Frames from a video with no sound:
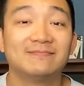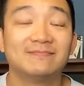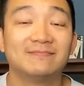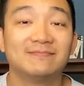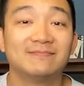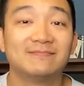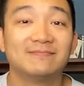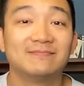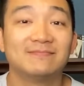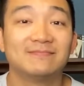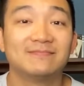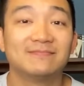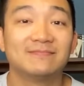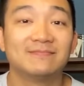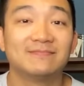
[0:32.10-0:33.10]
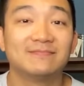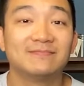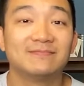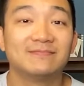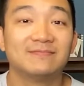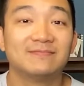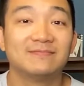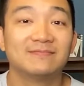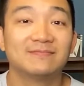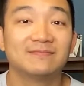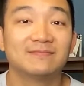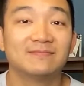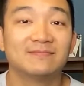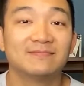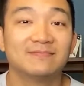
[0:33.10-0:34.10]

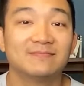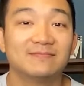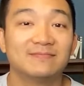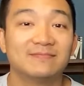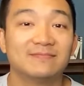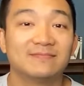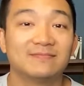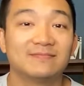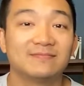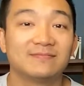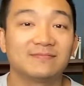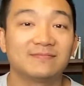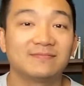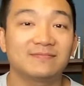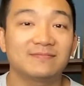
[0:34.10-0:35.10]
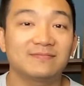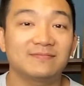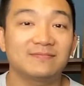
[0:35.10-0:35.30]
The person shown says nothing.